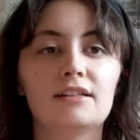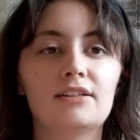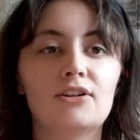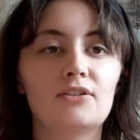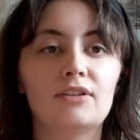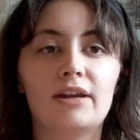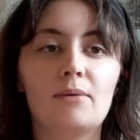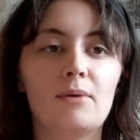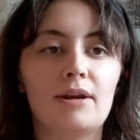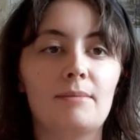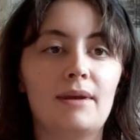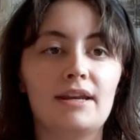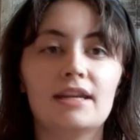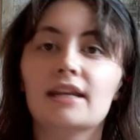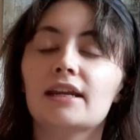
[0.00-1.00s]
You're like, what am
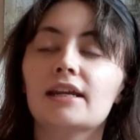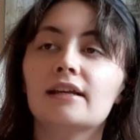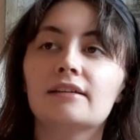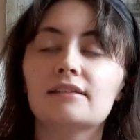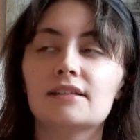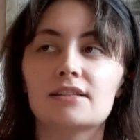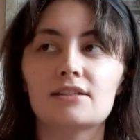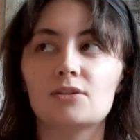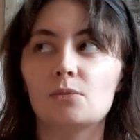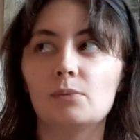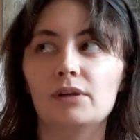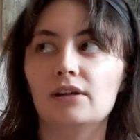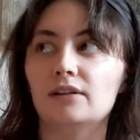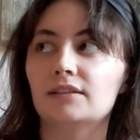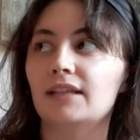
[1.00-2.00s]
I knitting? This is a
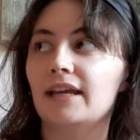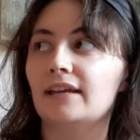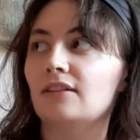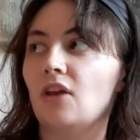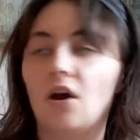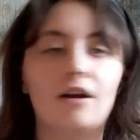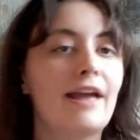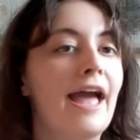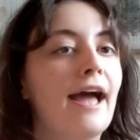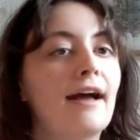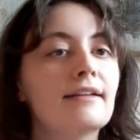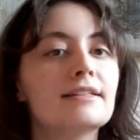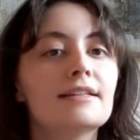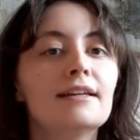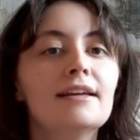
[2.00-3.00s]
weird, like, long
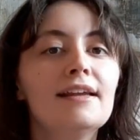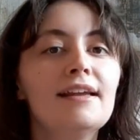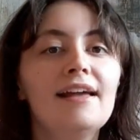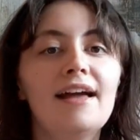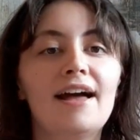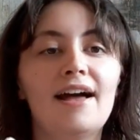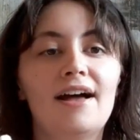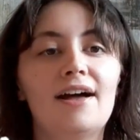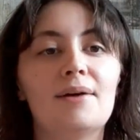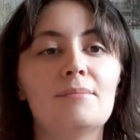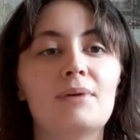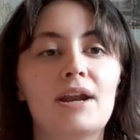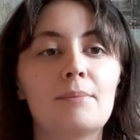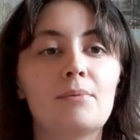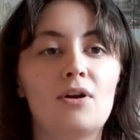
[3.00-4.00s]
hat.
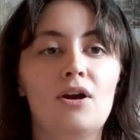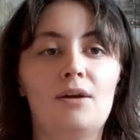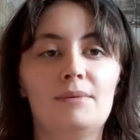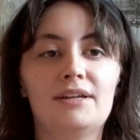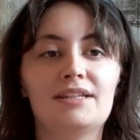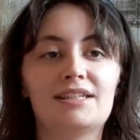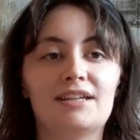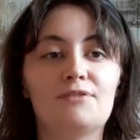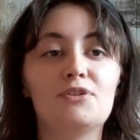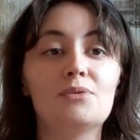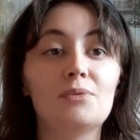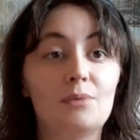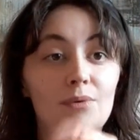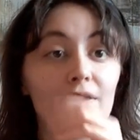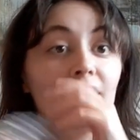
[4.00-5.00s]
But I promise, if
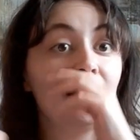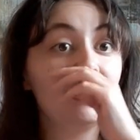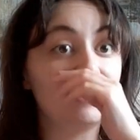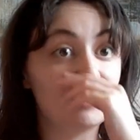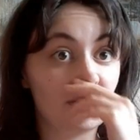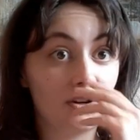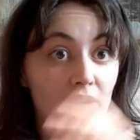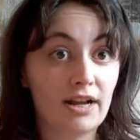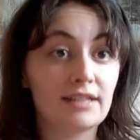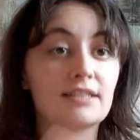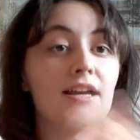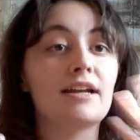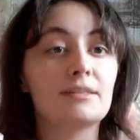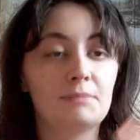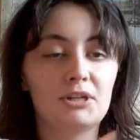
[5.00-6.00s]
you knit the correct
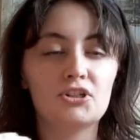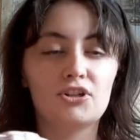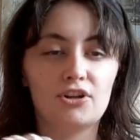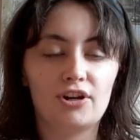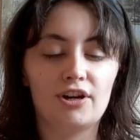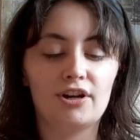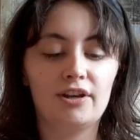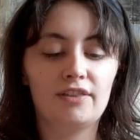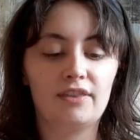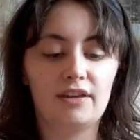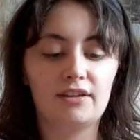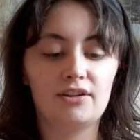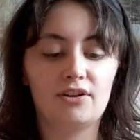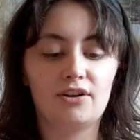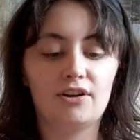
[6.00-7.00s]
size, make sure
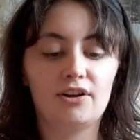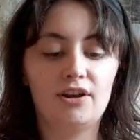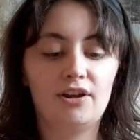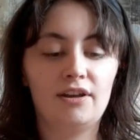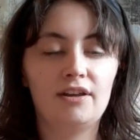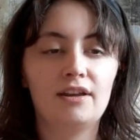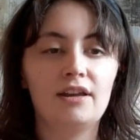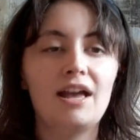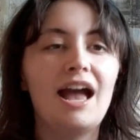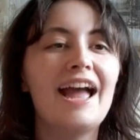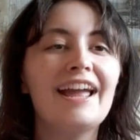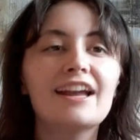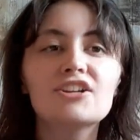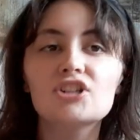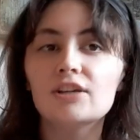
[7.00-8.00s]
that
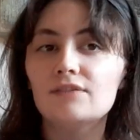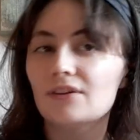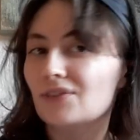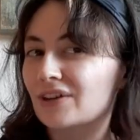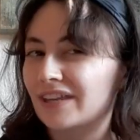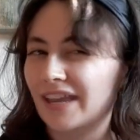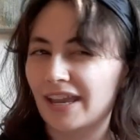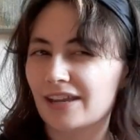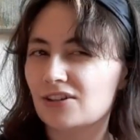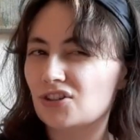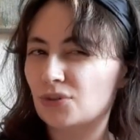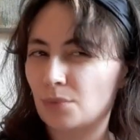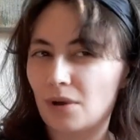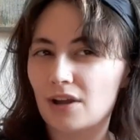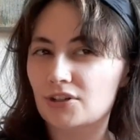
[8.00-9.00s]
I actually have never
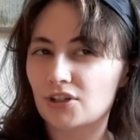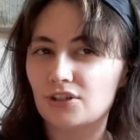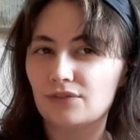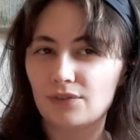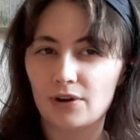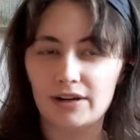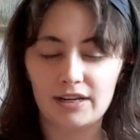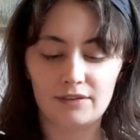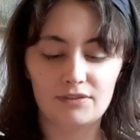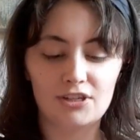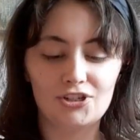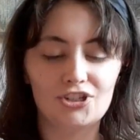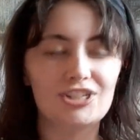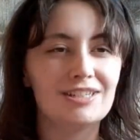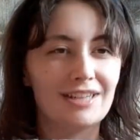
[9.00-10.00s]
gauge swatched for any of
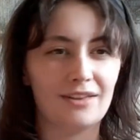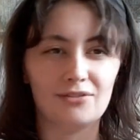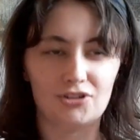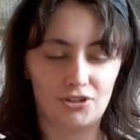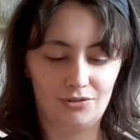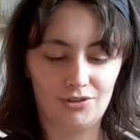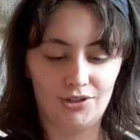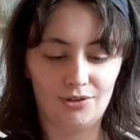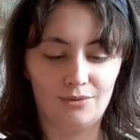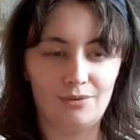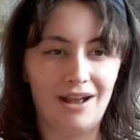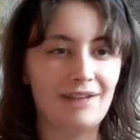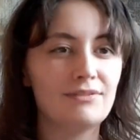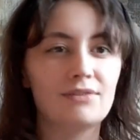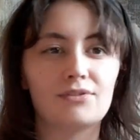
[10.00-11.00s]
these. She tells you to.
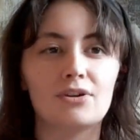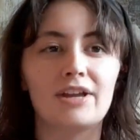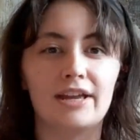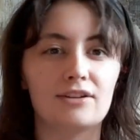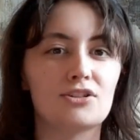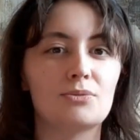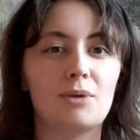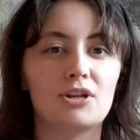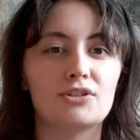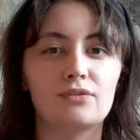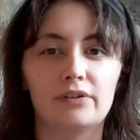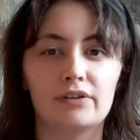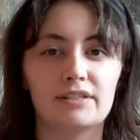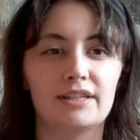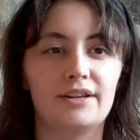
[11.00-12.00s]
I've never gauge swatched
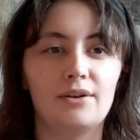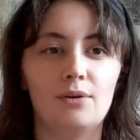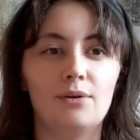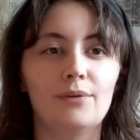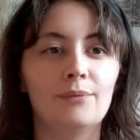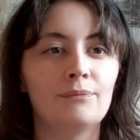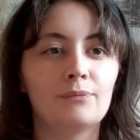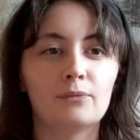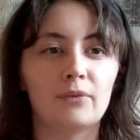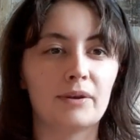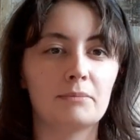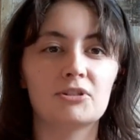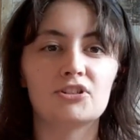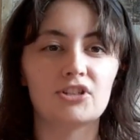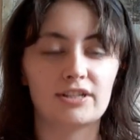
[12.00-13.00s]
for a single
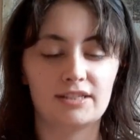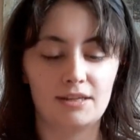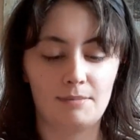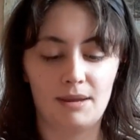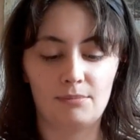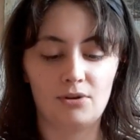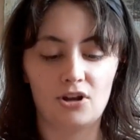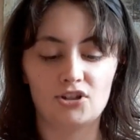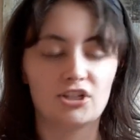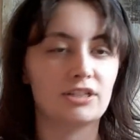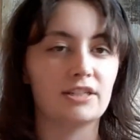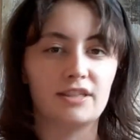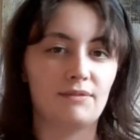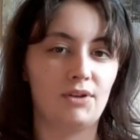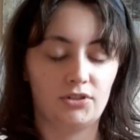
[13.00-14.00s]
ribbed Jessie May project,
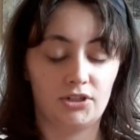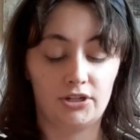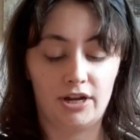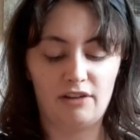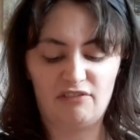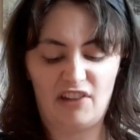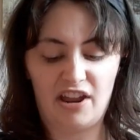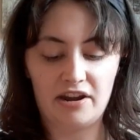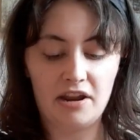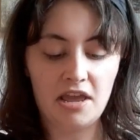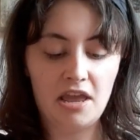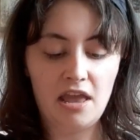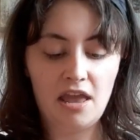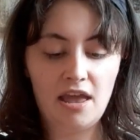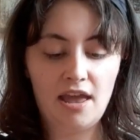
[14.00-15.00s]
and they've all turned out fine.
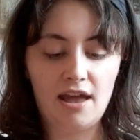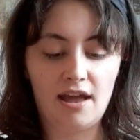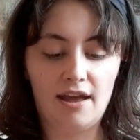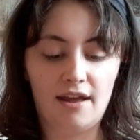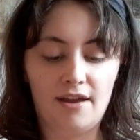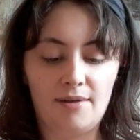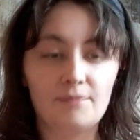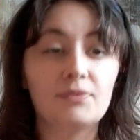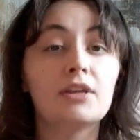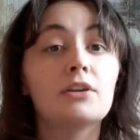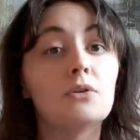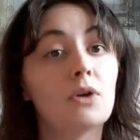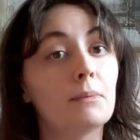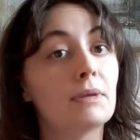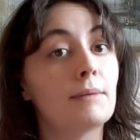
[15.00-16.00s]

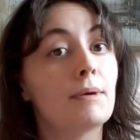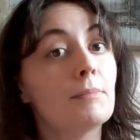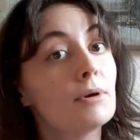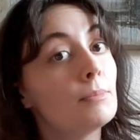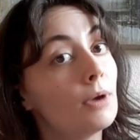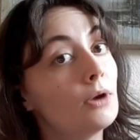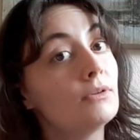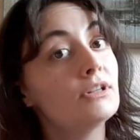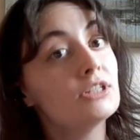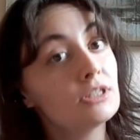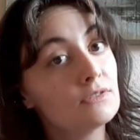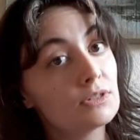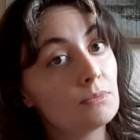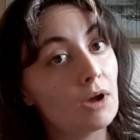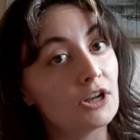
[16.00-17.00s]
Normally I'm a proponent
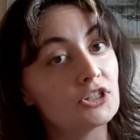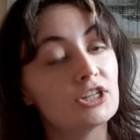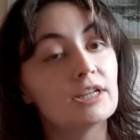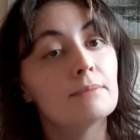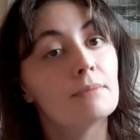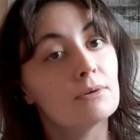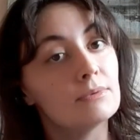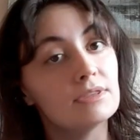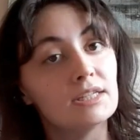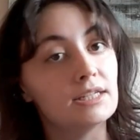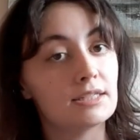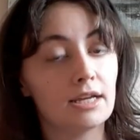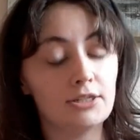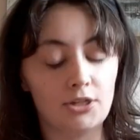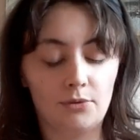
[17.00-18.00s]
of swatching, but with
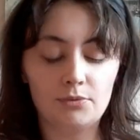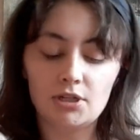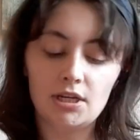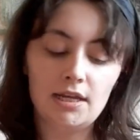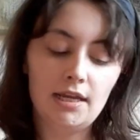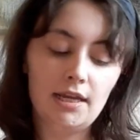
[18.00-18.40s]
these I don't.